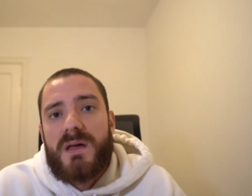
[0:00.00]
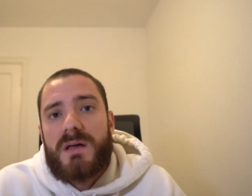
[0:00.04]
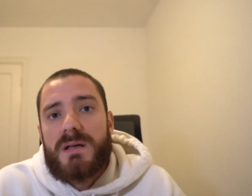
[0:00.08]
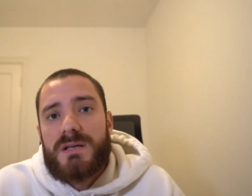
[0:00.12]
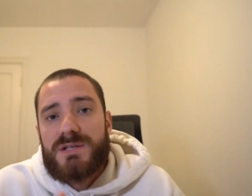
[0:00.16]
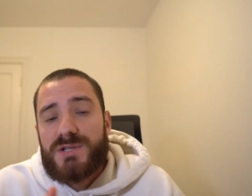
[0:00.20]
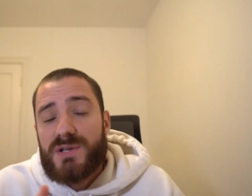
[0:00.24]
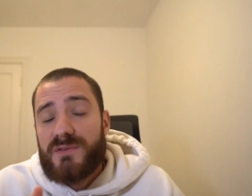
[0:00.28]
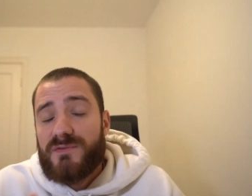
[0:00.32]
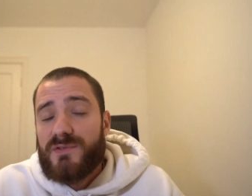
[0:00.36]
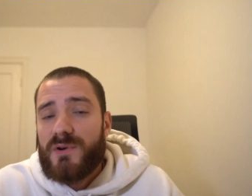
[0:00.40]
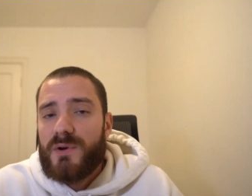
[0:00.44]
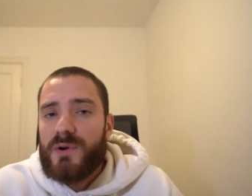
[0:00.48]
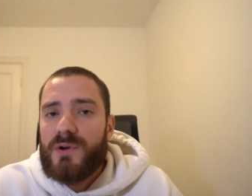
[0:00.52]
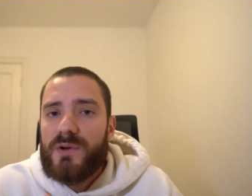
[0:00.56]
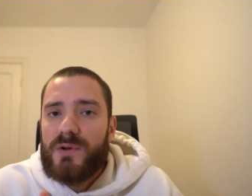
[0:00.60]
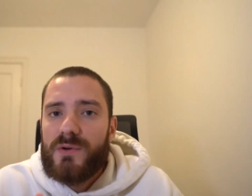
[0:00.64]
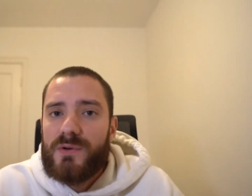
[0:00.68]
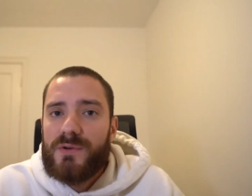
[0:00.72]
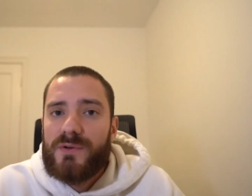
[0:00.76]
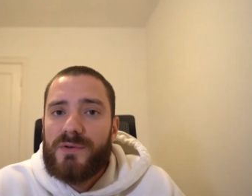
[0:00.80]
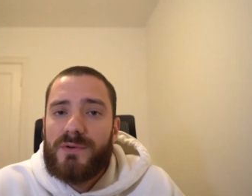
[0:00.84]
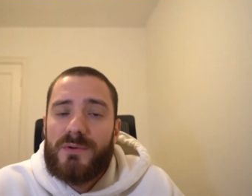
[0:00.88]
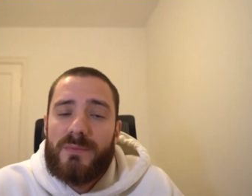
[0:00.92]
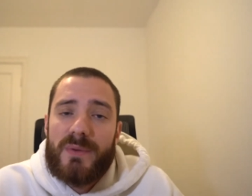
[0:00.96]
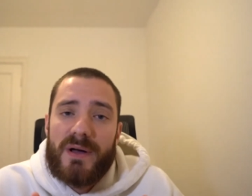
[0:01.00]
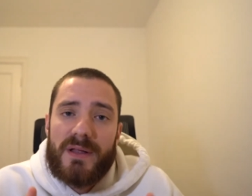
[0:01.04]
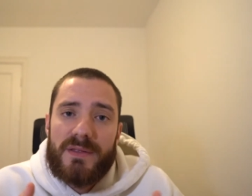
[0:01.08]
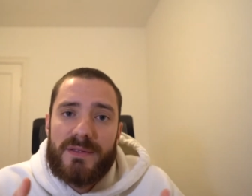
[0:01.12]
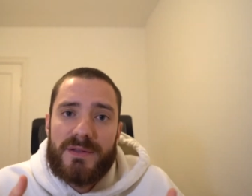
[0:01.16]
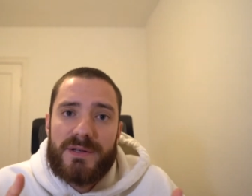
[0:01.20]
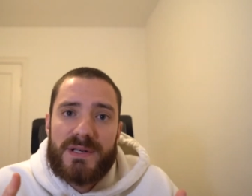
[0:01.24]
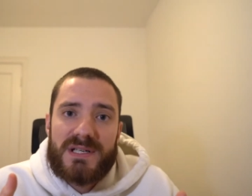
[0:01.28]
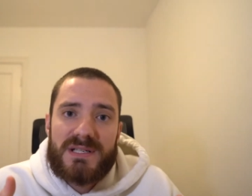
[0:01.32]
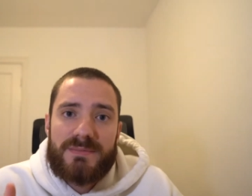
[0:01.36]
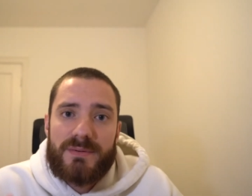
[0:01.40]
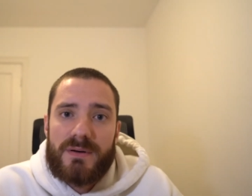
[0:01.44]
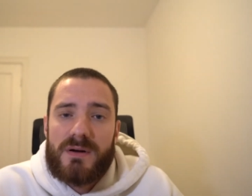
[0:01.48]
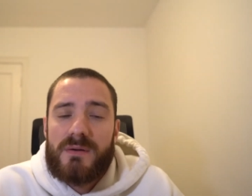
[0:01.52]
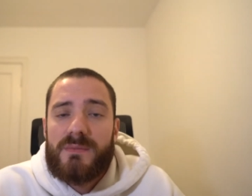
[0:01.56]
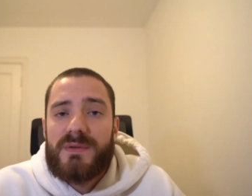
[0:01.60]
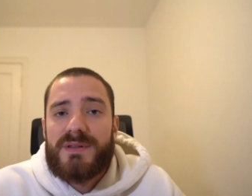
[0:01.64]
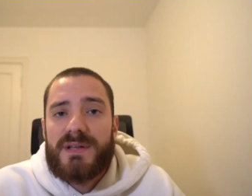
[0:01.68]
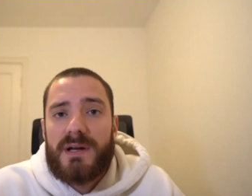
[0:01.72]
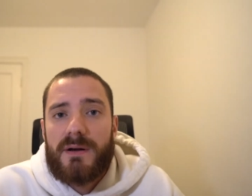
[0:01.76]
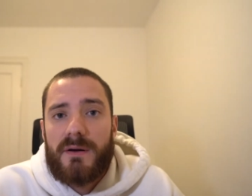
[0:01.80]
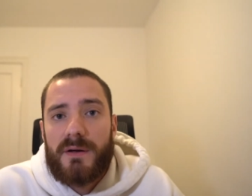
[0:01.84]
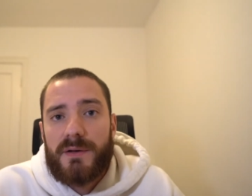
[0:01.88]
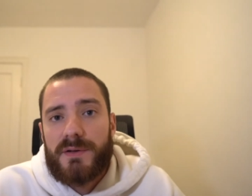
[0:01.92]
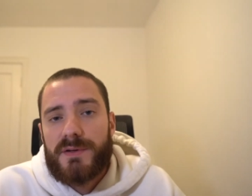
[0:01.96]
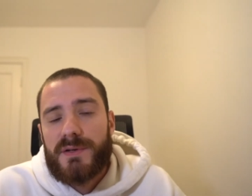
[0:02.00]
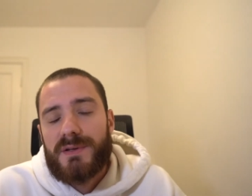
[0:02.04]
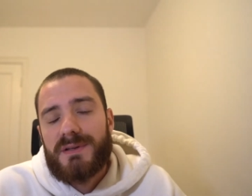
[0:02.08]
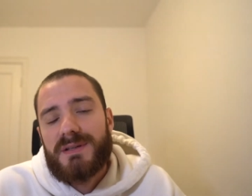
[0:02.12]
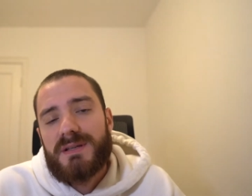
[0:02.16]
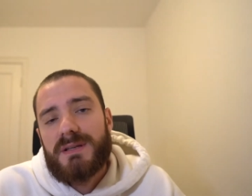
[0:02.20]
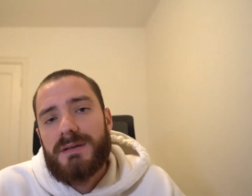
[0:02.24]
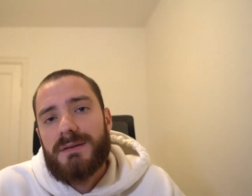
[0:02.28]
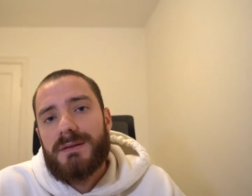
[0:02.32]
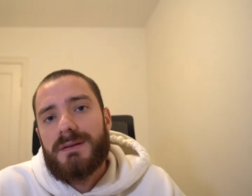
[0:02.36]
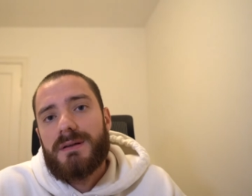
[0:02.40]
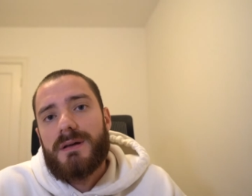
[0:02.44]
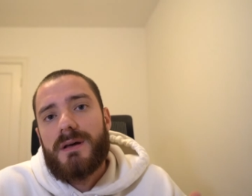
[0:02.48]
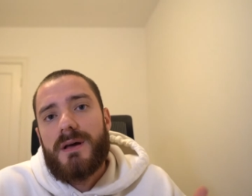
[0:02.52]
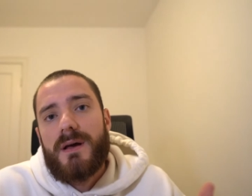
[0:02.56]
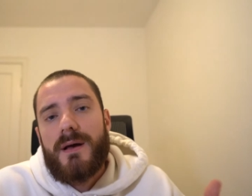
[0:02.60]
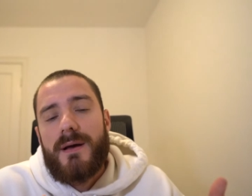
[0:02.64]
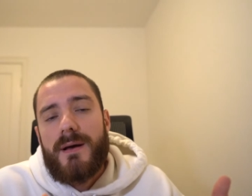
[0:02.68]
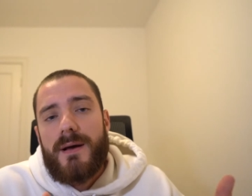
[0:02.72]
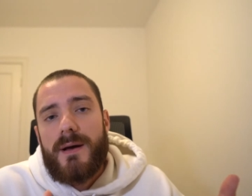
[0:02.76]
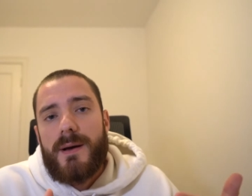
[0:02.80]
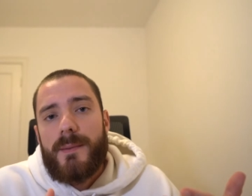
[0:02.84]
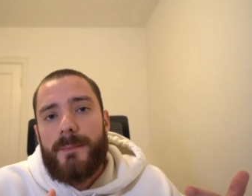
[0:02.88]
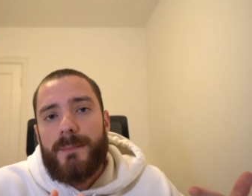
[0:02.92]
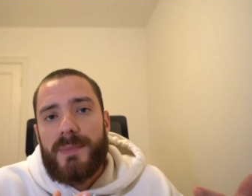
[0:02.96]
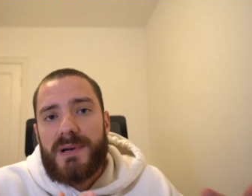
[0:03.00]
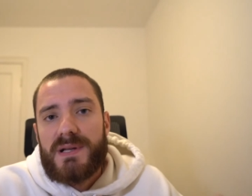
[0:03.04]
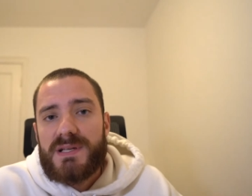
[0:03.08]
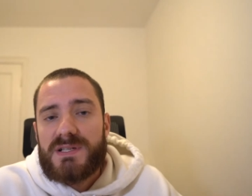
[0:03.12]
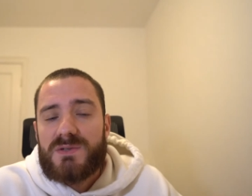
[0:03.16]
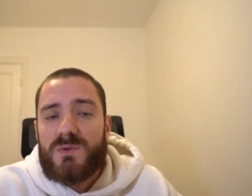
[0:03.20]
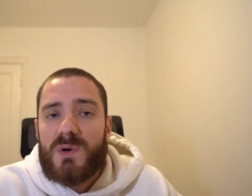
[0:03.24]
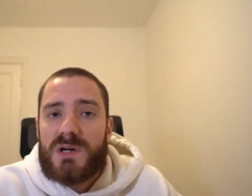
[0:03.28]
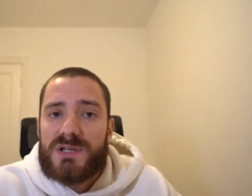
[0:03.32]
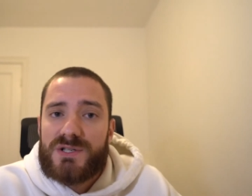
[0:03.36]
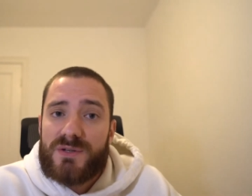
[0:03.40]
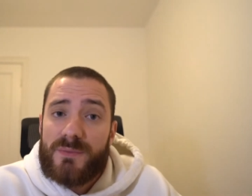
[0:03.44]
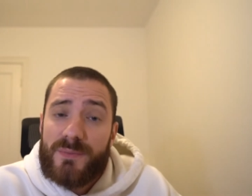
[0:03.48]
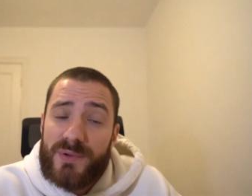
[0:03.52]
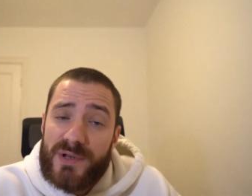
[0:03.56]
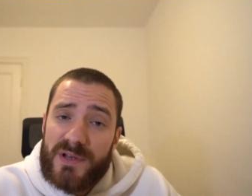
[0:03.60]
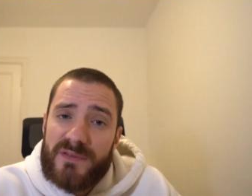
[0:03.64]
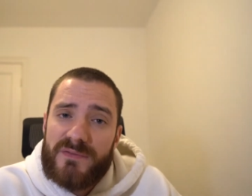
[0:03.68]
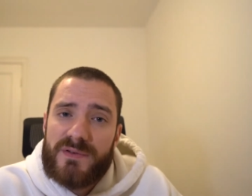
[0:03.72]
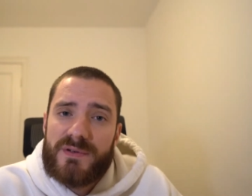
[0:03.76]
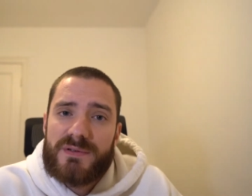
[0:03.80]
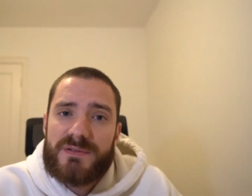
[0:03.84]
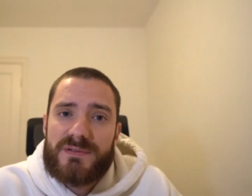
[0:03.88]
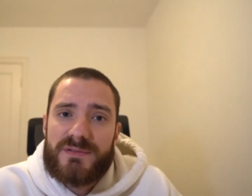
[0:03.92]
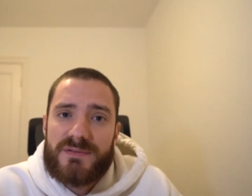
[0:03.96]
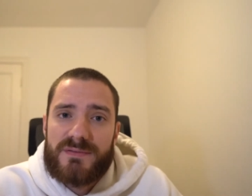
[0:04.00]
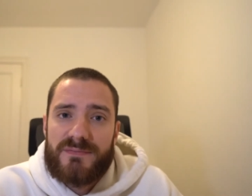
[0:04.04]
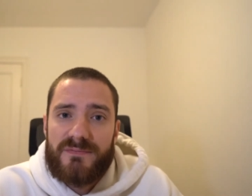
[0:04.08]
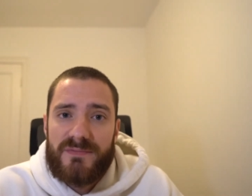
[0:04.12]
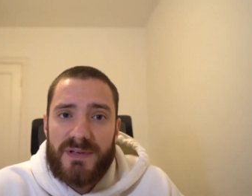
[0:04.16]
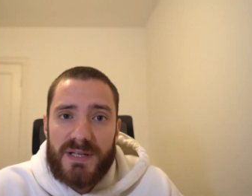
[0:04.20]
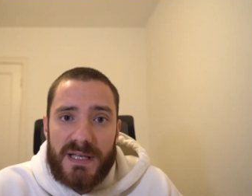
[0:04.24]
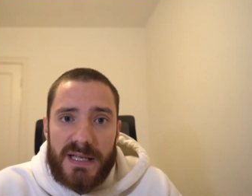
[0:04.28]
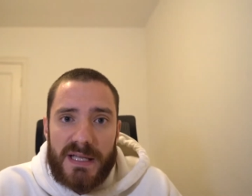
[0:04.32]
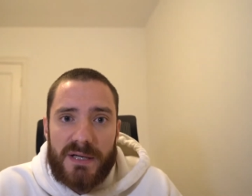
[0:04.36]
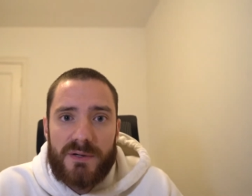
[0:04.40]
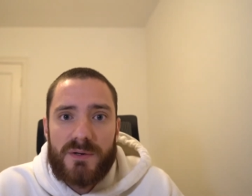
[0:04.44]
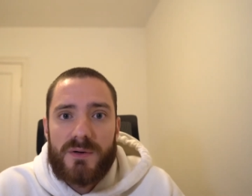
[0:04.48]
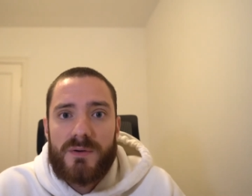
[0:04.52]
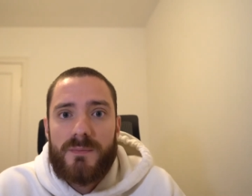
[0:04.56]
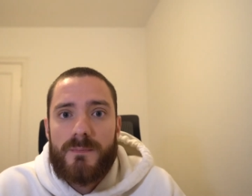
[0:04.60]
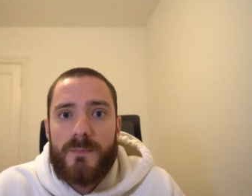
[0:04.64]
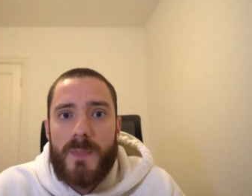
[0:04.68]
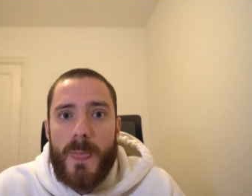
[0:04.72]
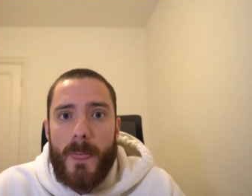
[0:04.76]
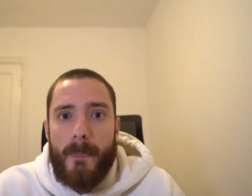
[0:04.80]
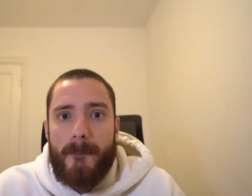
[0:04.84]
So if you want to know about the experiment I conducted, please watch the previous video.